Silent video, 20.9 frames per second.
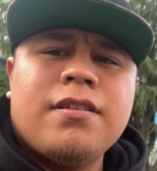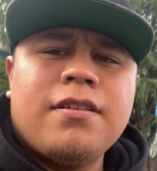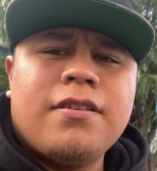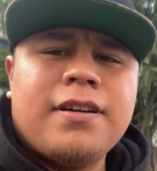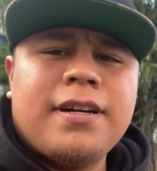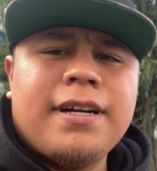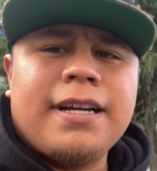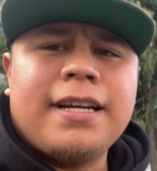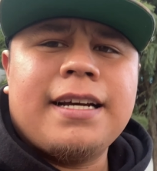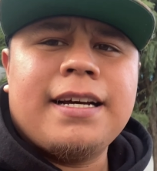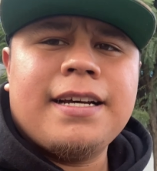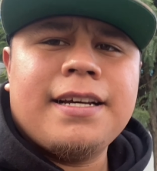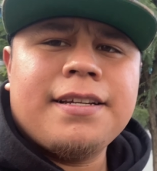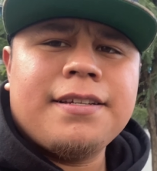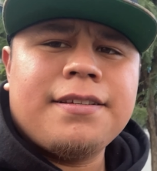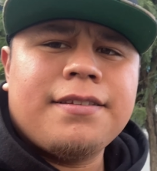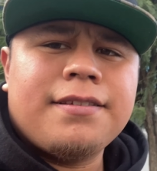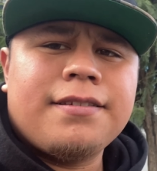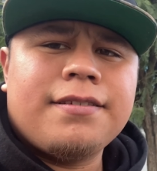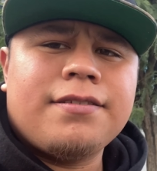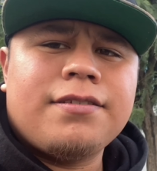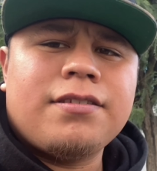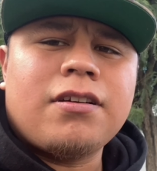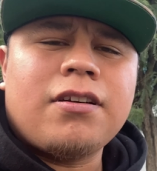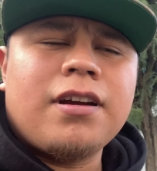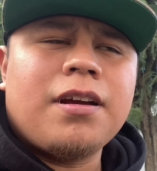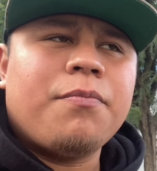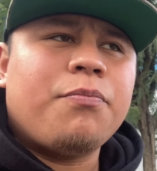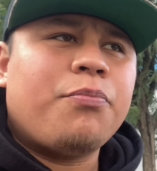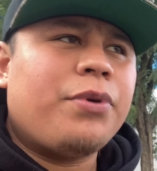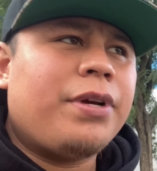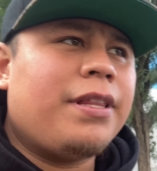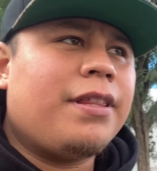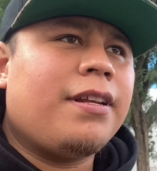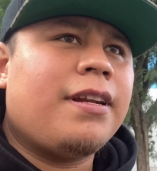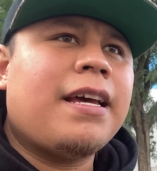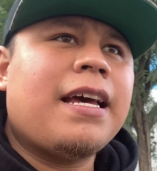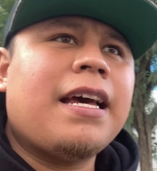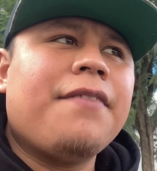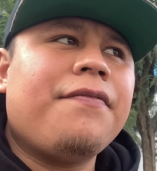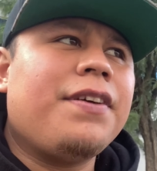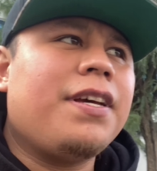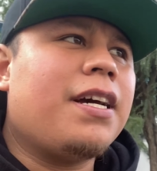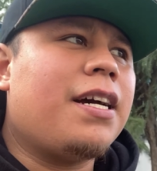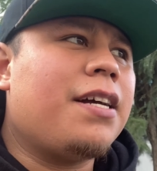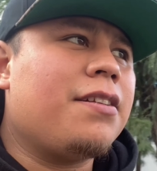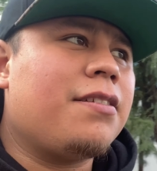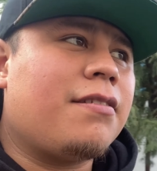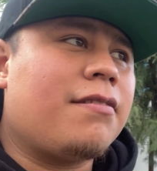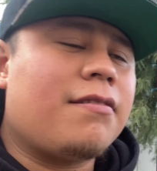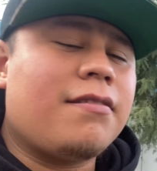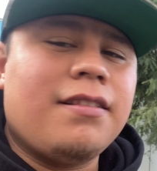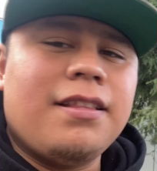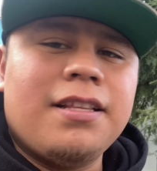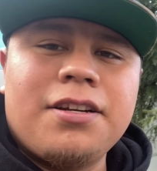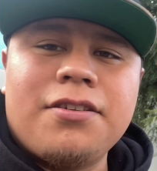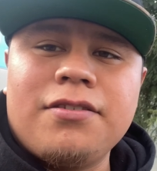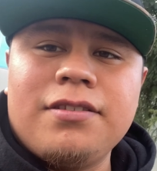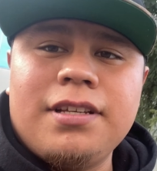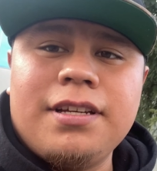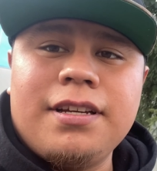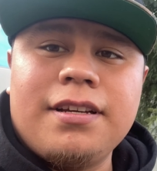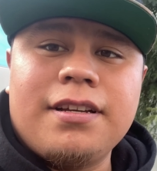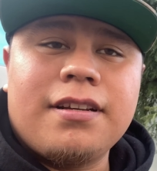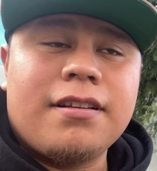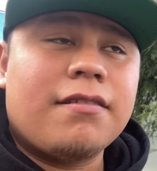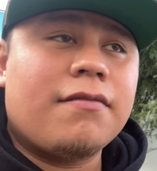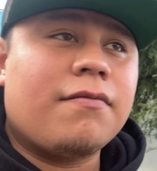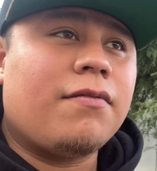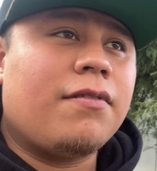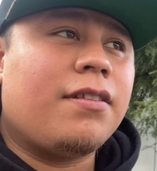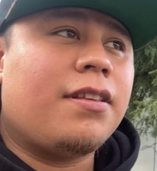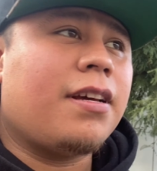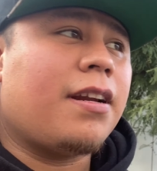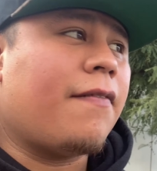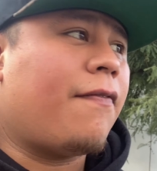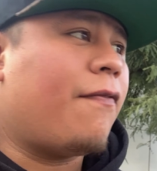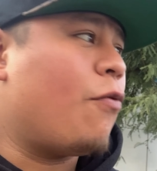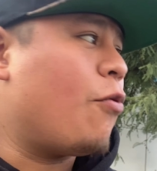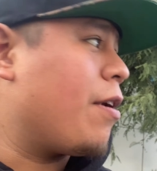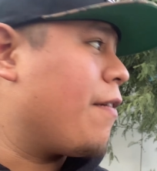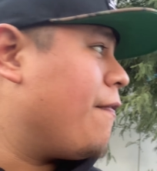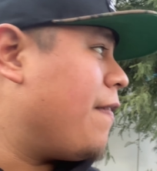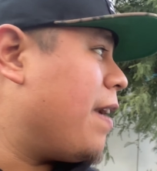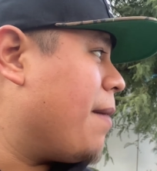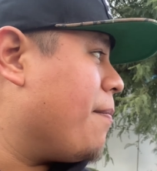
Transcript: All right, guys. Sorry I'm breathing heavy. I literally did a 45